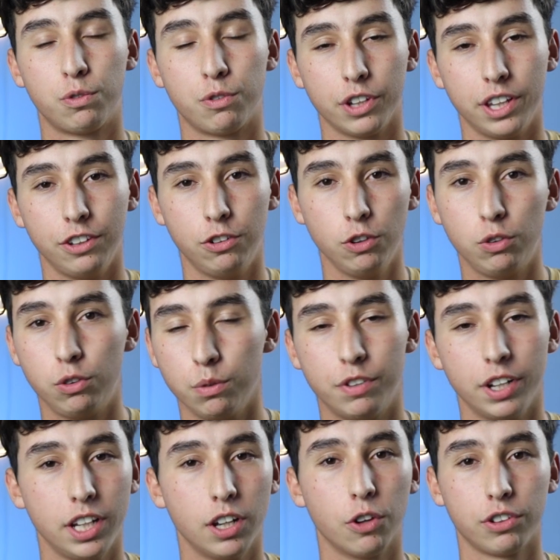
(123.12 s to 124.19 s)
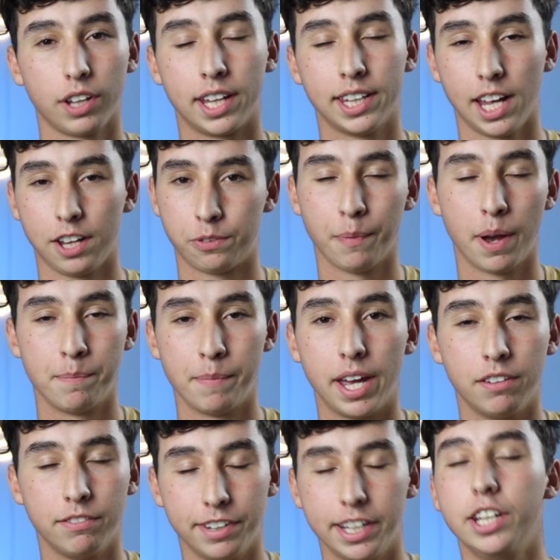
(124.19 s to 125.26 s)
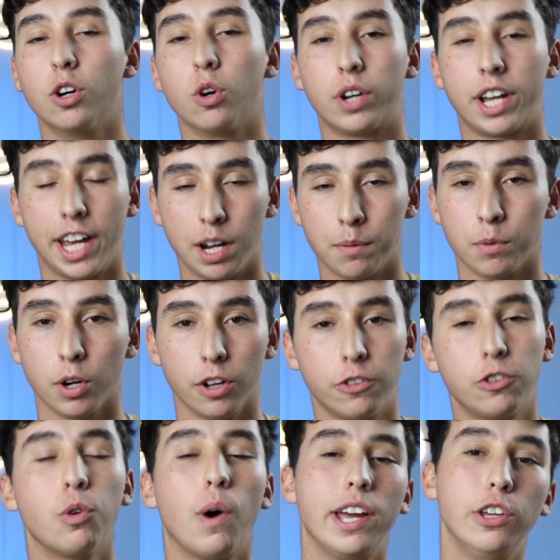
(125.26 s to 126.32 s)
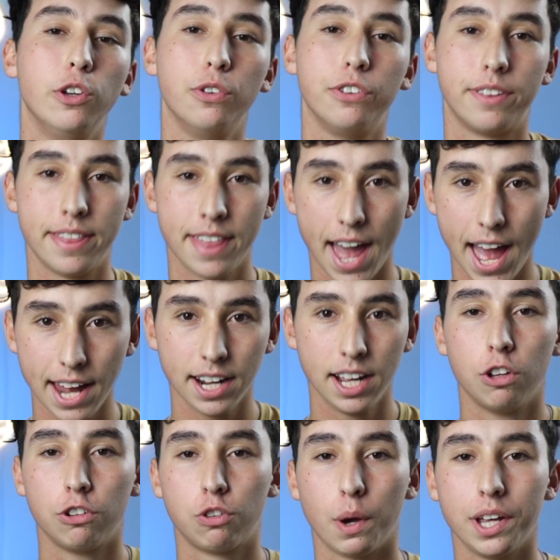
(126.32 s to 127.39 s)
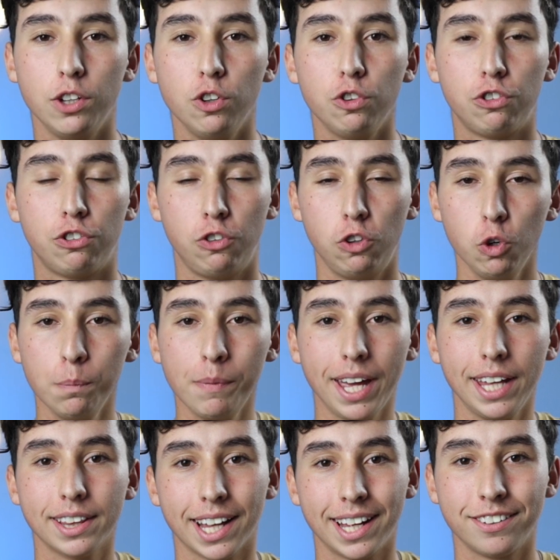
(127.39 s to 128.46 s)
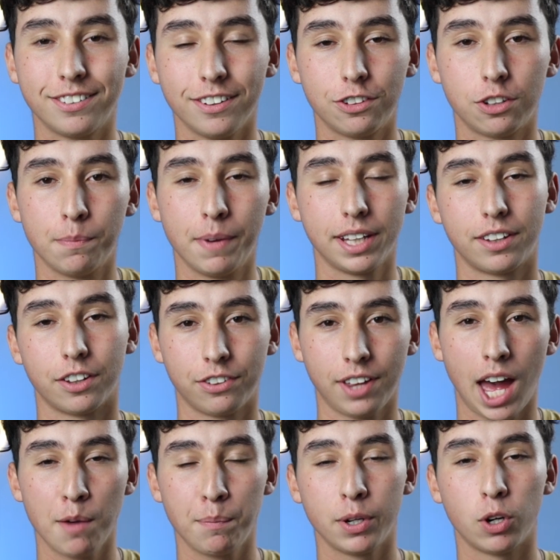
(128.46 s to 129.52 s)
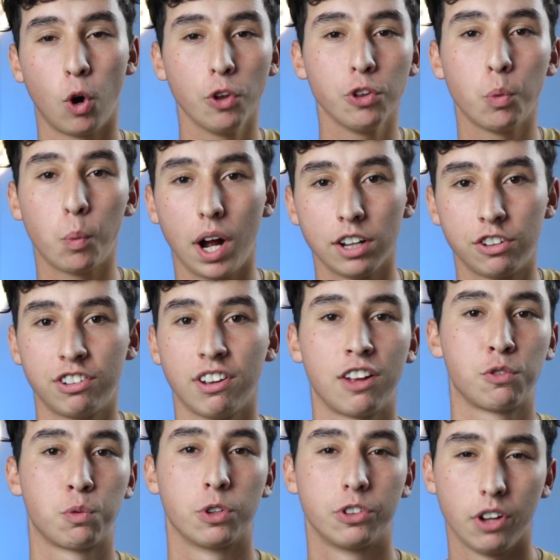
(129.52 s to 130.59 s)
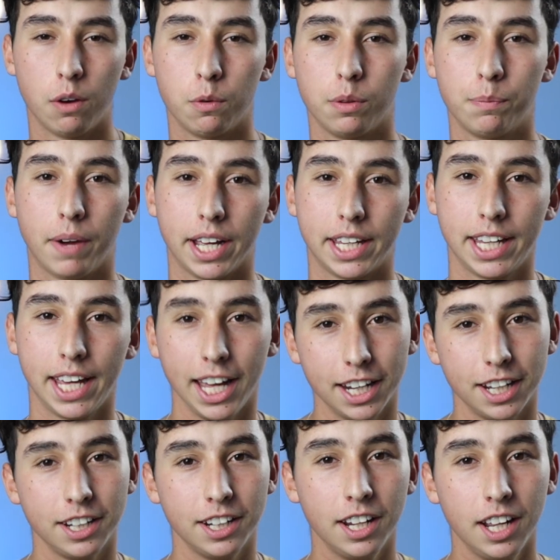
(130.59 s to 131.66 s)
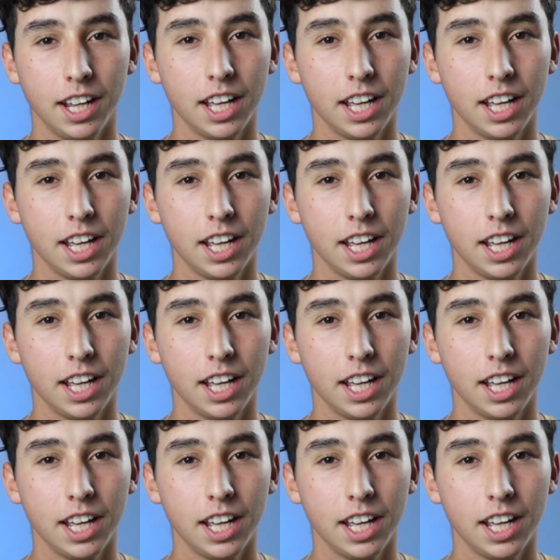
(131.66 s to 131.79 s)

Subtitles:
for these YouTube videos, and that's my main video camera. So I used that. So I used two main lenses to make this happen. All the wide shots were done with my Canon